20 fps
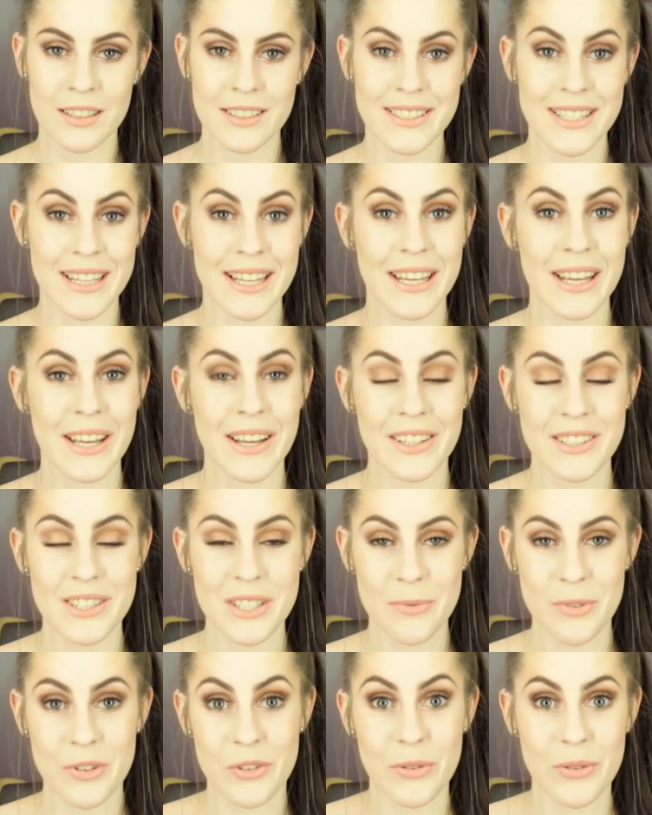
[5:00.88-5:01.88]
So thank you guys
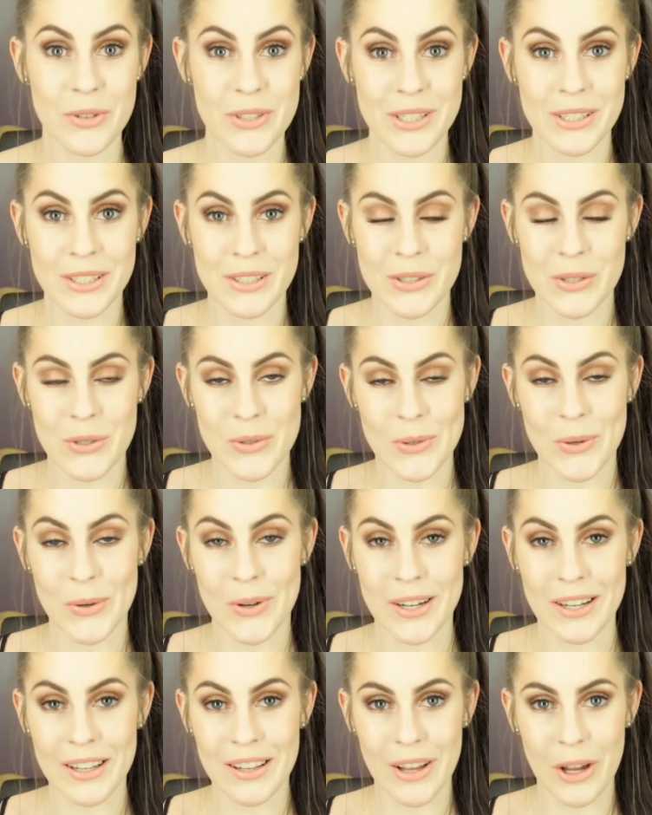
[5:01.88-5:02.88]
so much for watching this
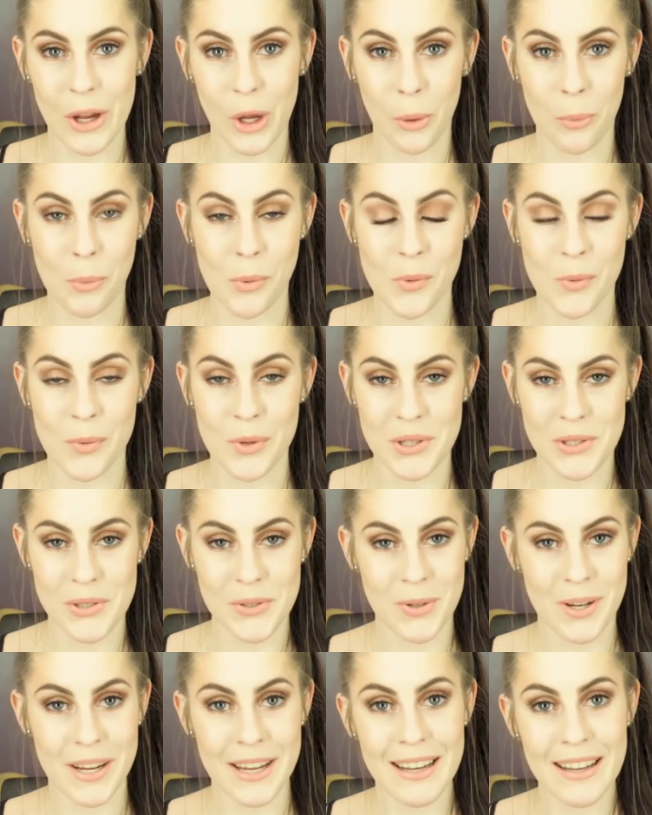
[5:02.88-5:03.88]
tutorial. I hope you
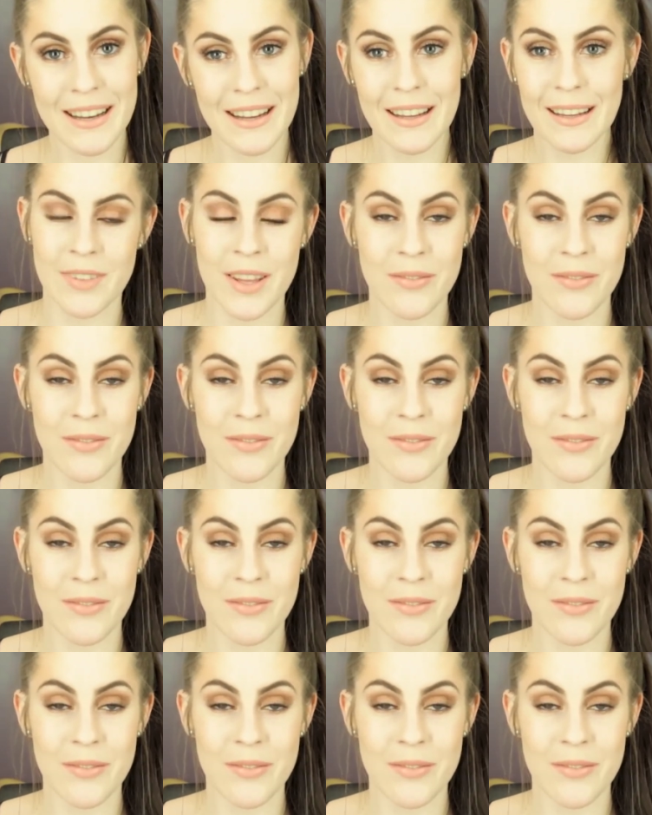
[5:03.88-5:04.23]
enjoyed.